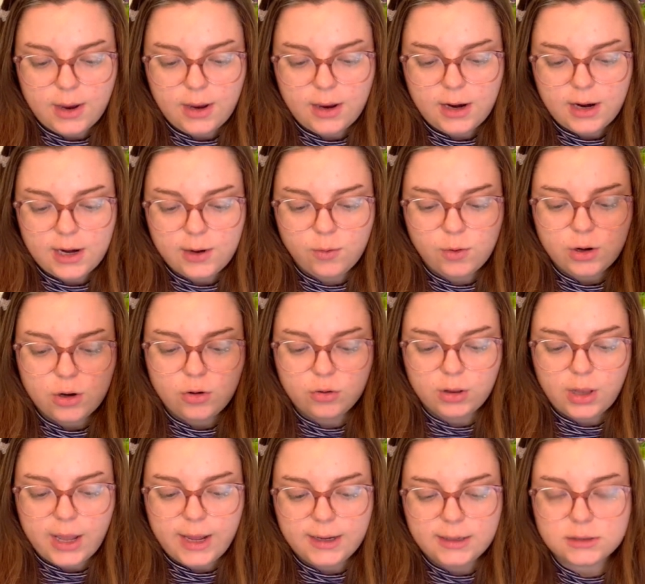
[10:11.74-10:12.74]
anyone who
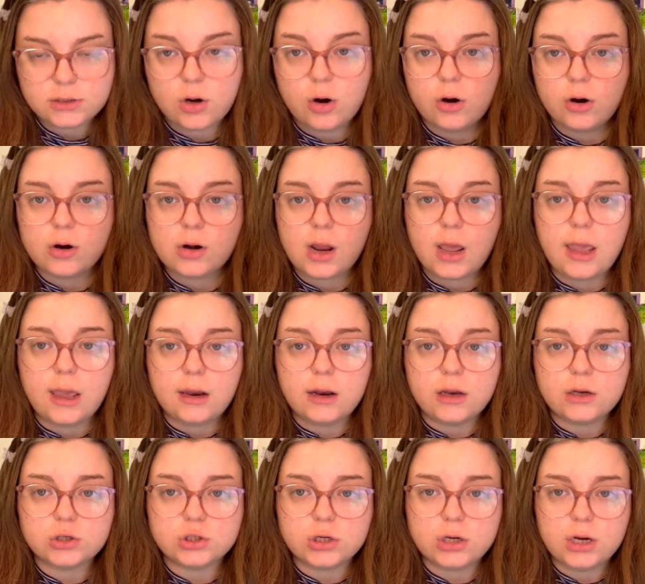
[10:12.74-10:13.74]
likes art and
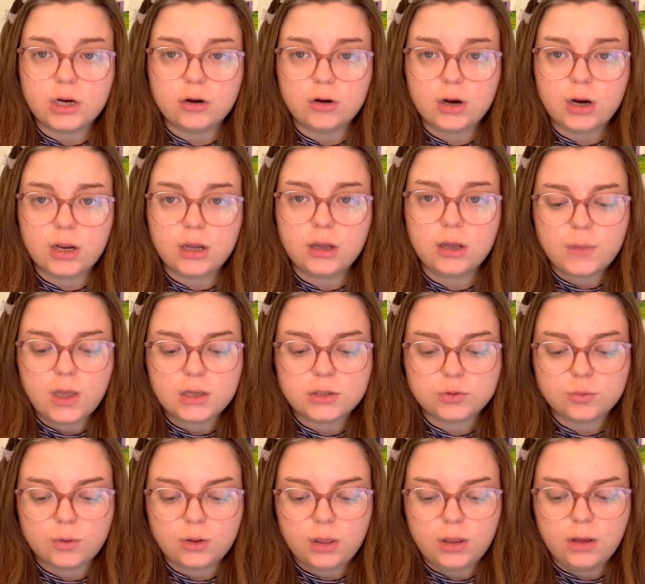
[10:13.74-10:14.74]
engineering is
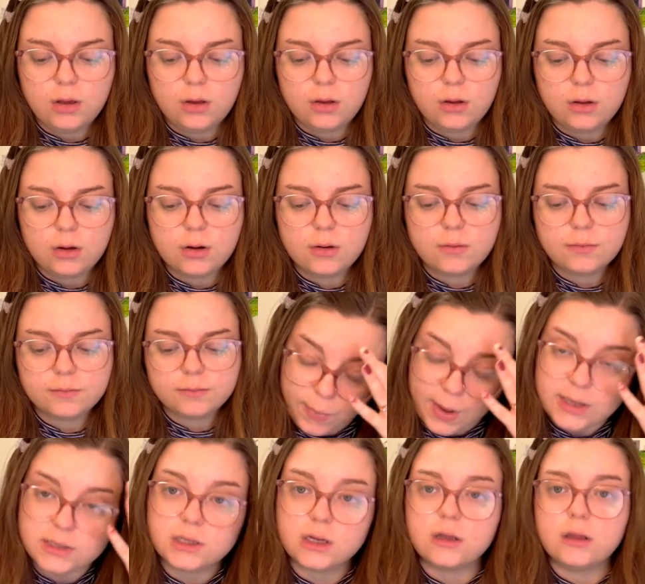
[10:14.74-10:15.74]
really good.
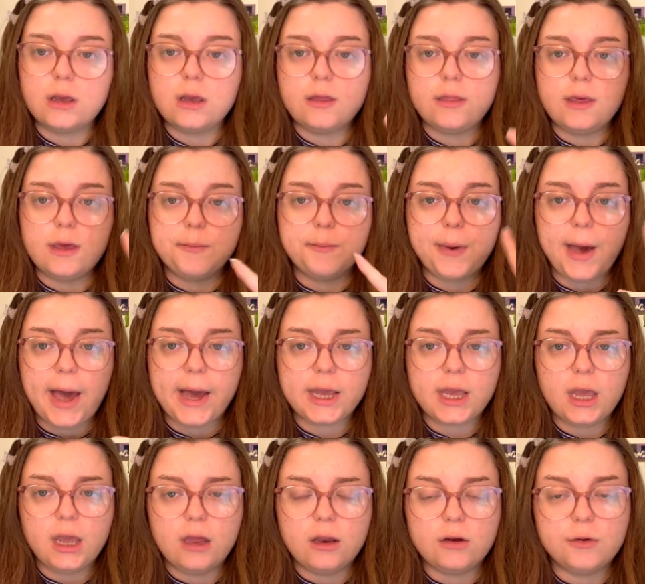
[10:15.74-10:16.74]
Basically the
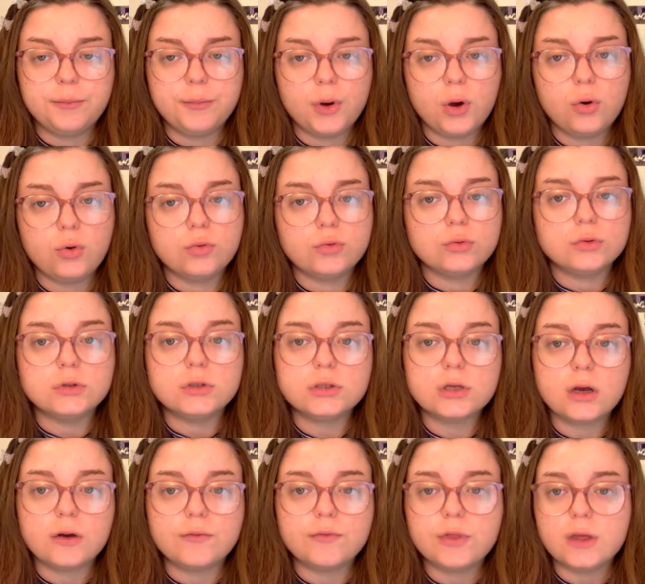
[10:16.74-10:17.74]
back end bones
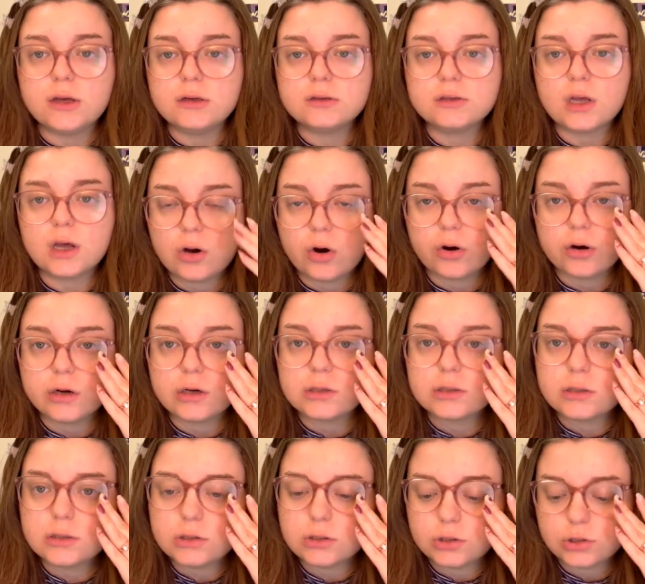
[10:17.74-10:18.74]
of things that
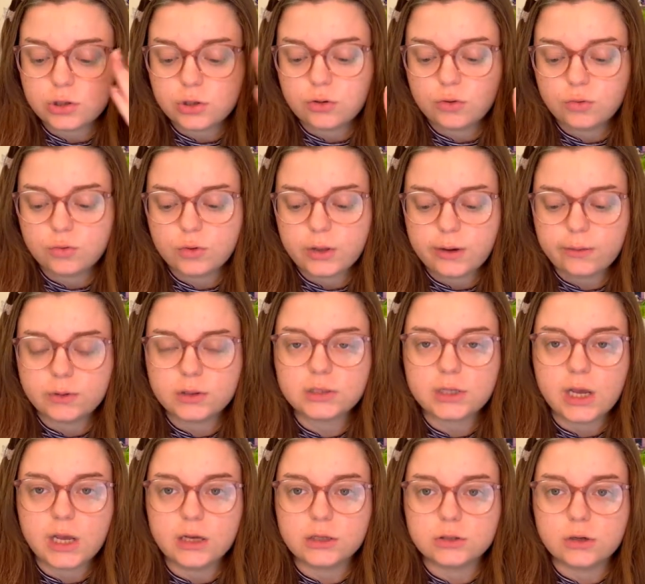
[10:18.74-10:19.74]
artists do, they were
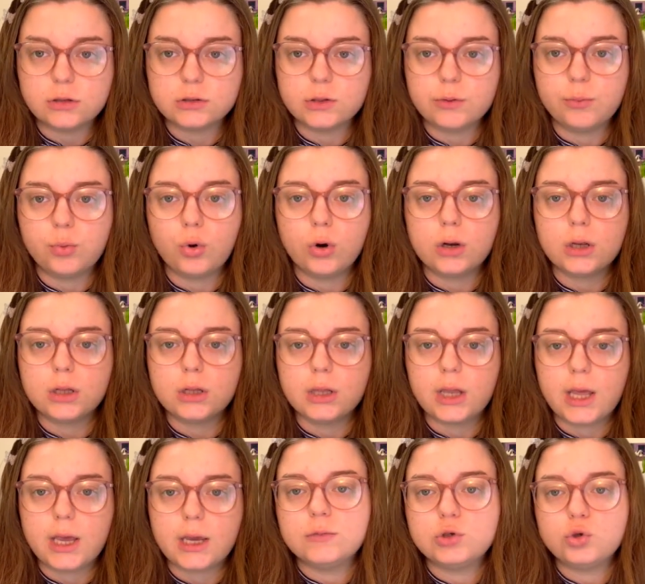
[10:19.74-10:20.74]
saying is also important,
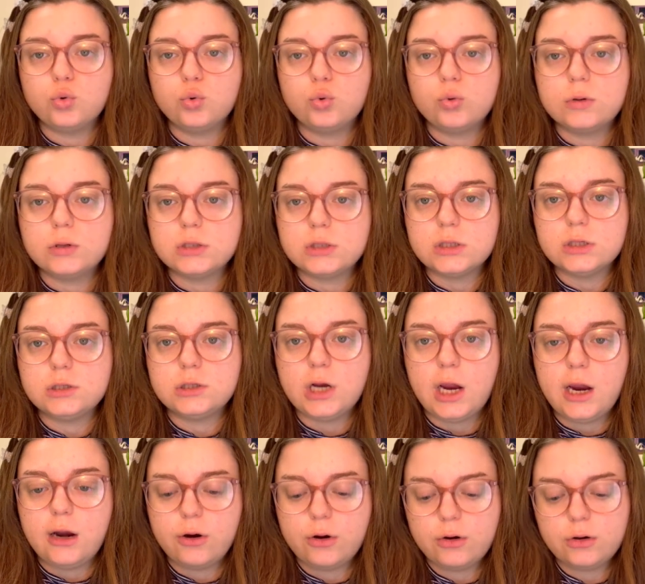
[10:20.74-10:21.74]
like tools and
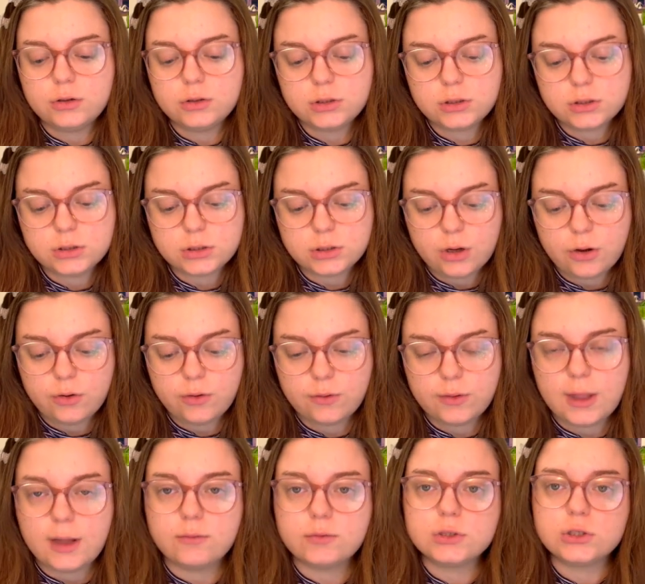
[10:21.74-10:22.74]
shaders. So
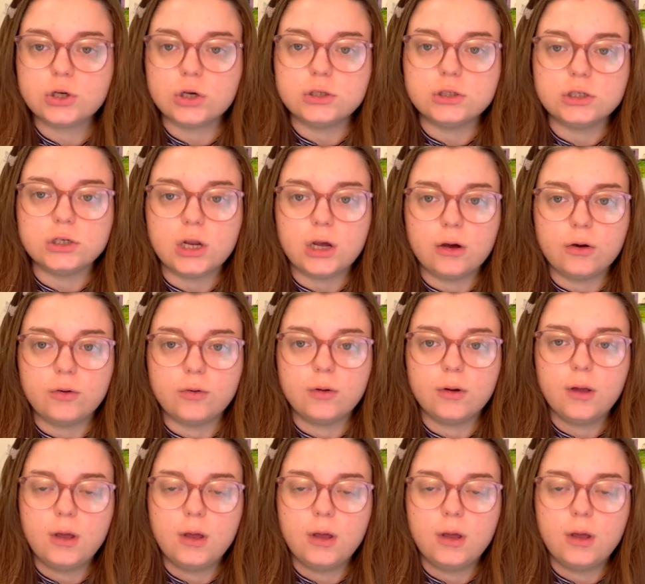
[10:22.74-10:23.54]
that was good to know.